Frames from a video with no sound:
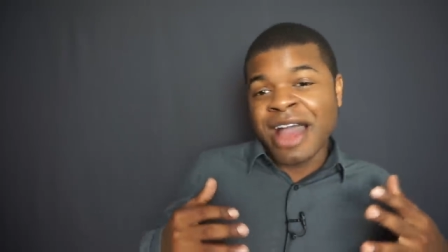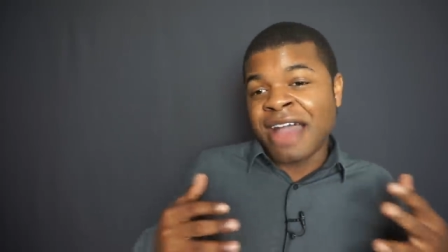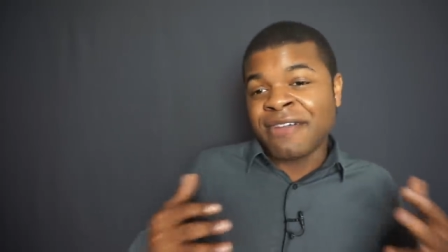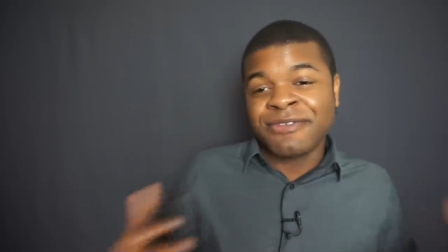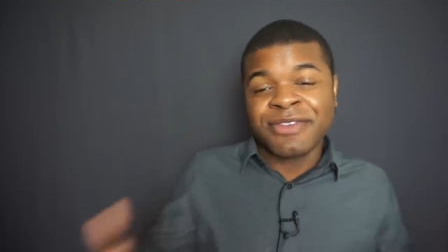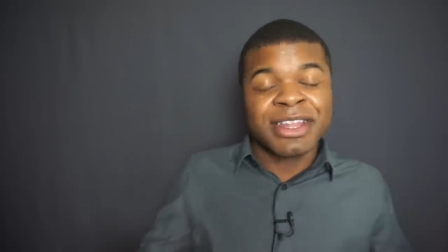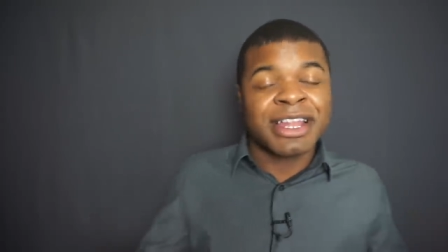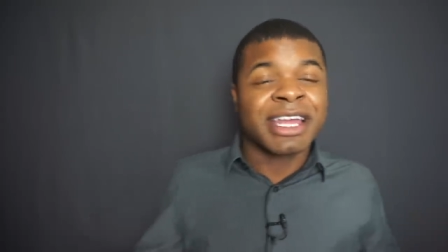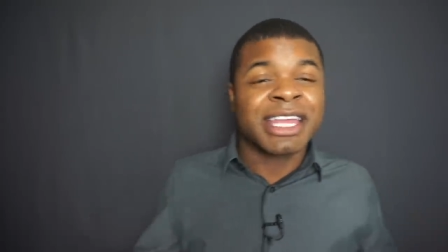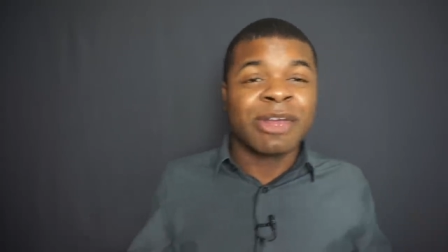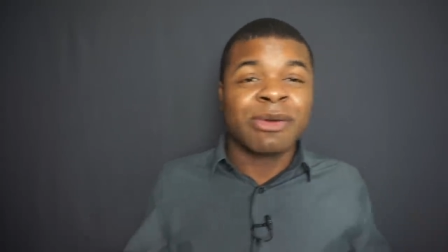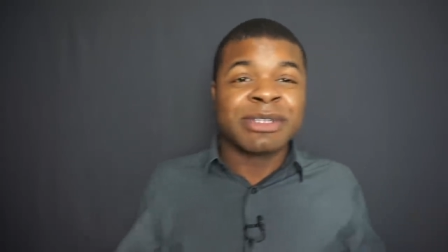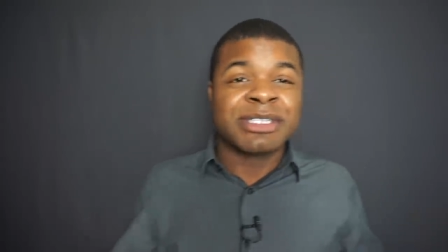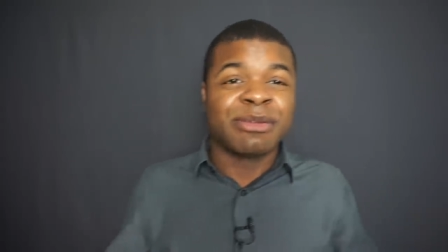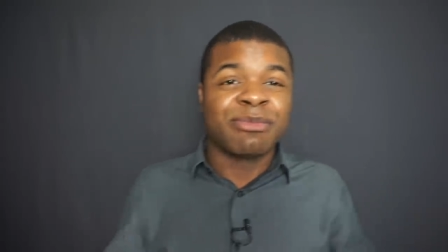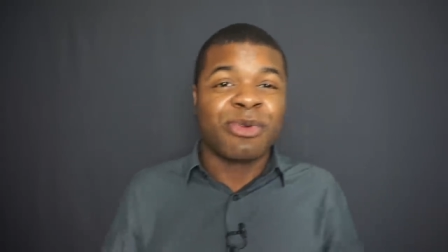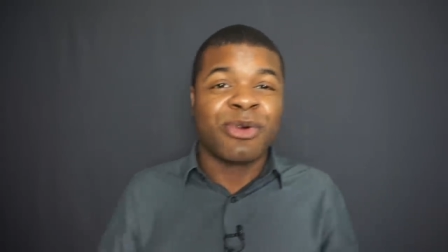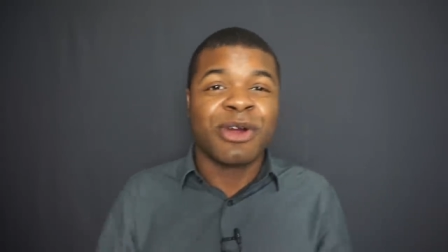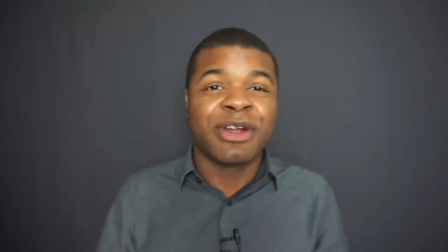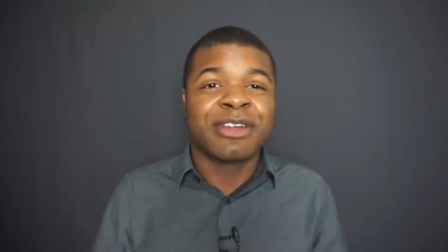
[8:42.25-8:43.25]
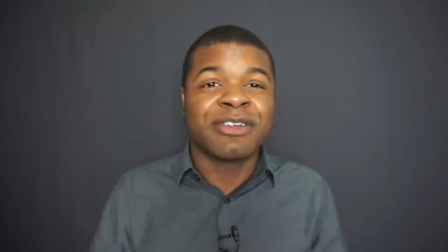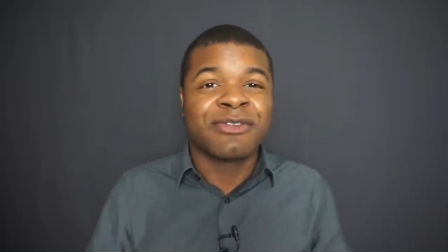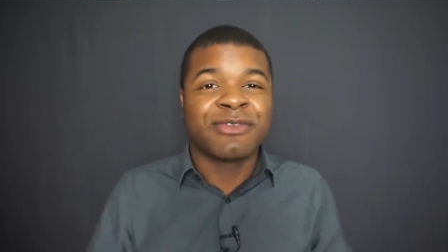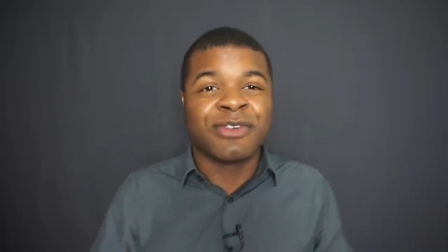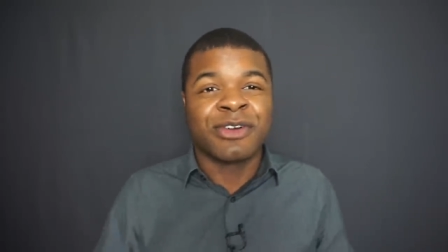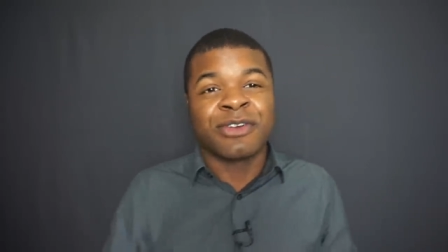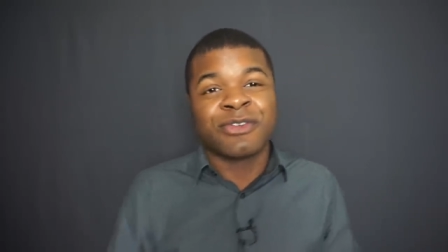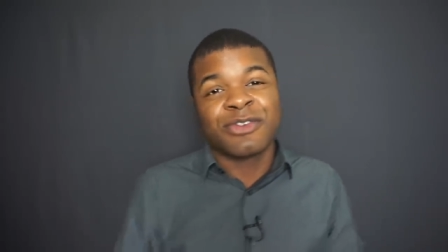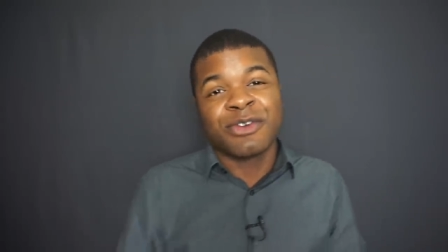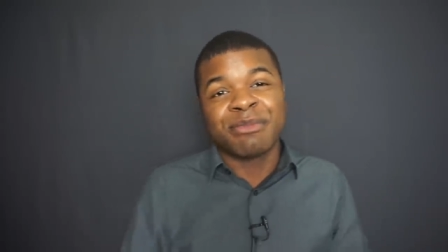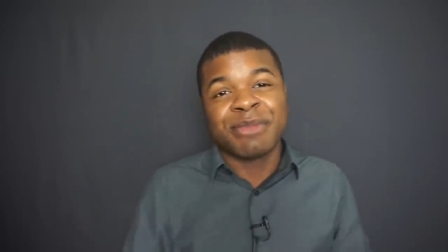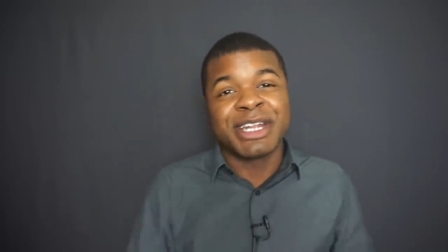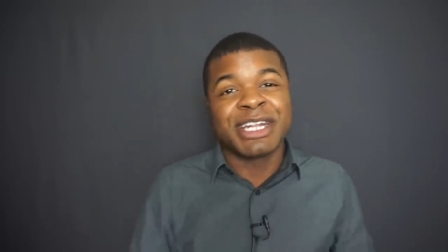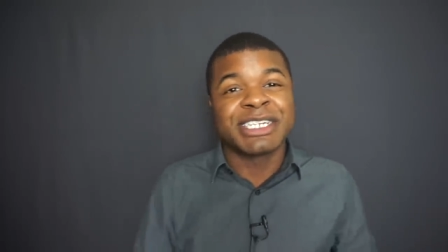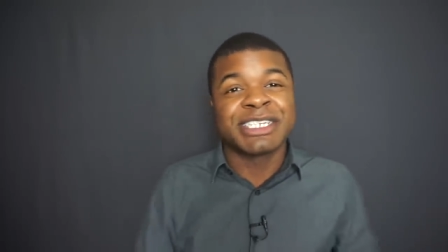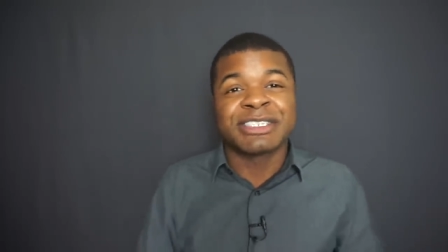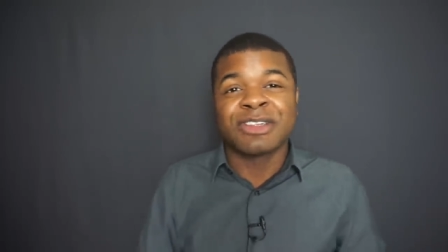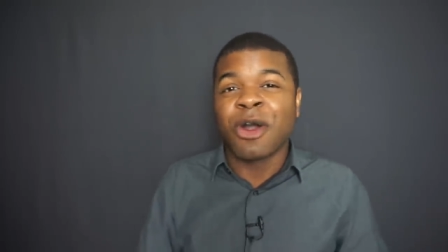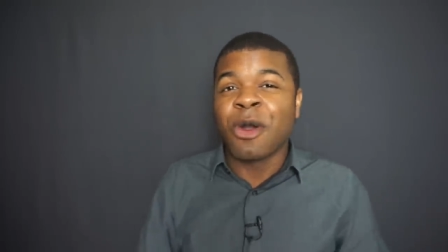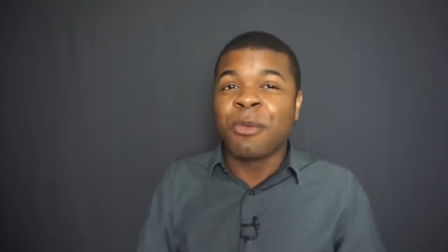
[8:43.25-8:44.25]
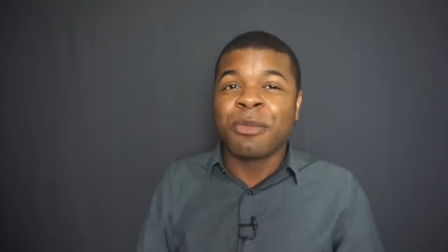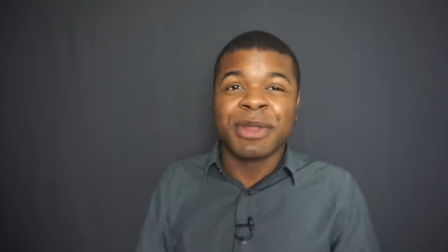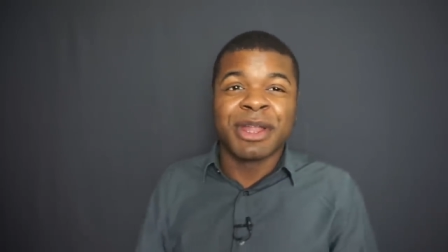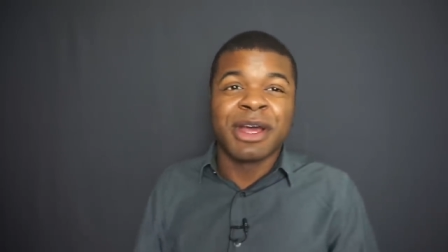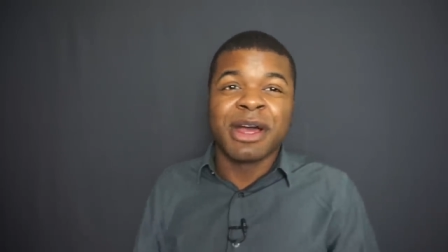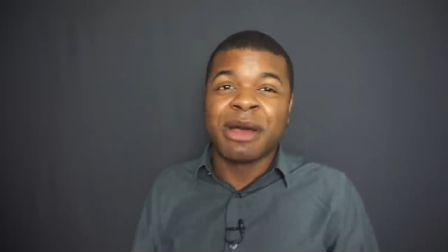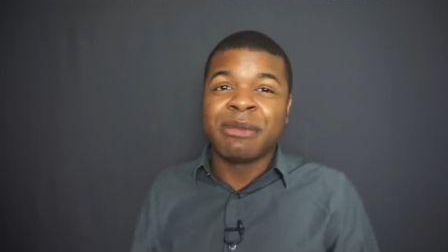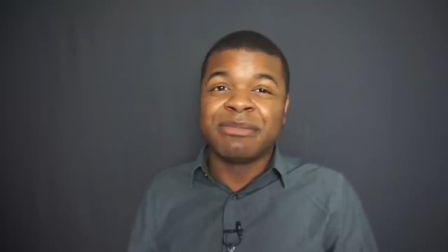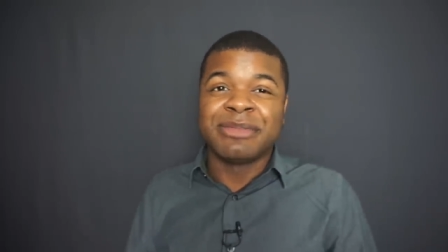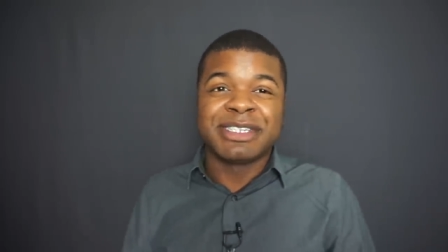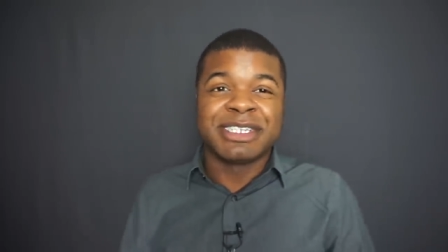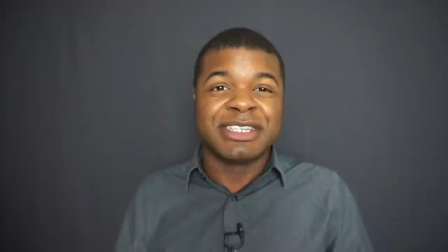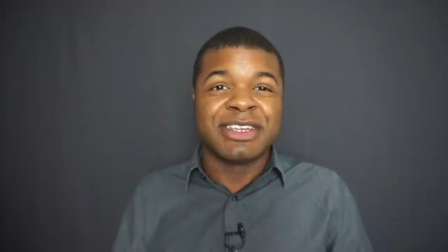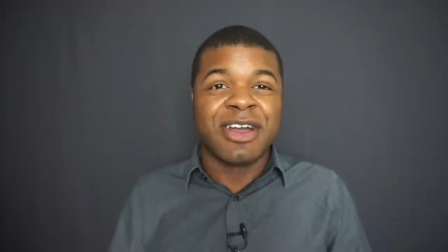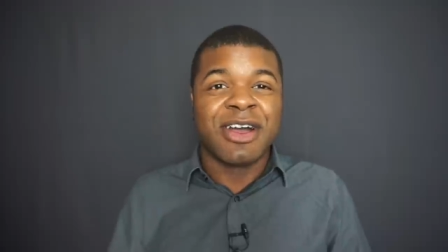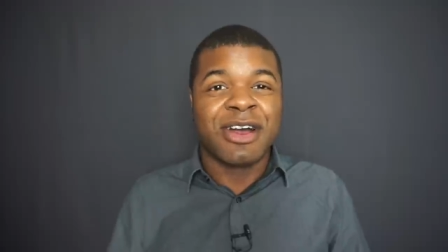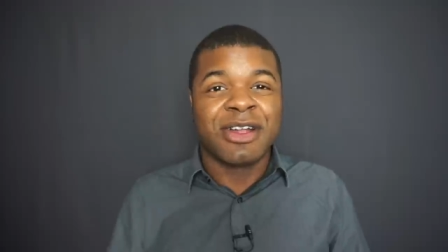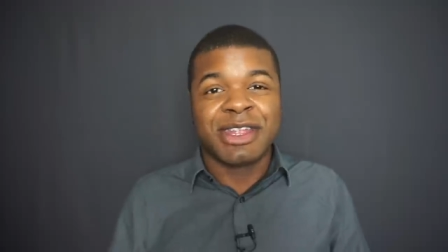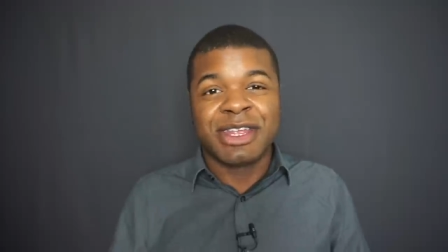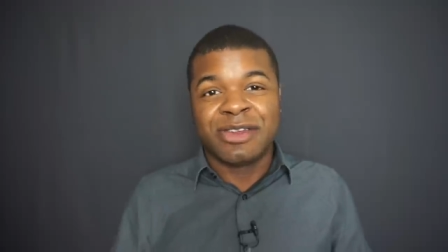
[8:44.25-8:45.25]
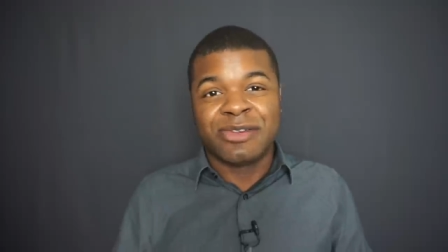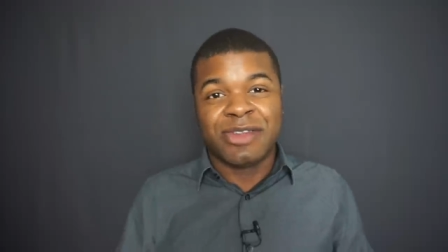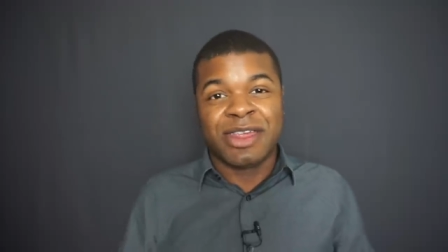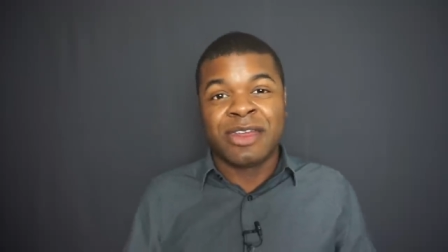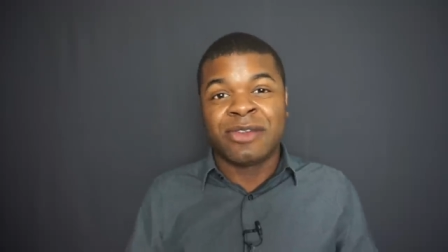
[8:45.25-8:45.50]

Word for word: i felt like it was important for for me to just open up to y'all and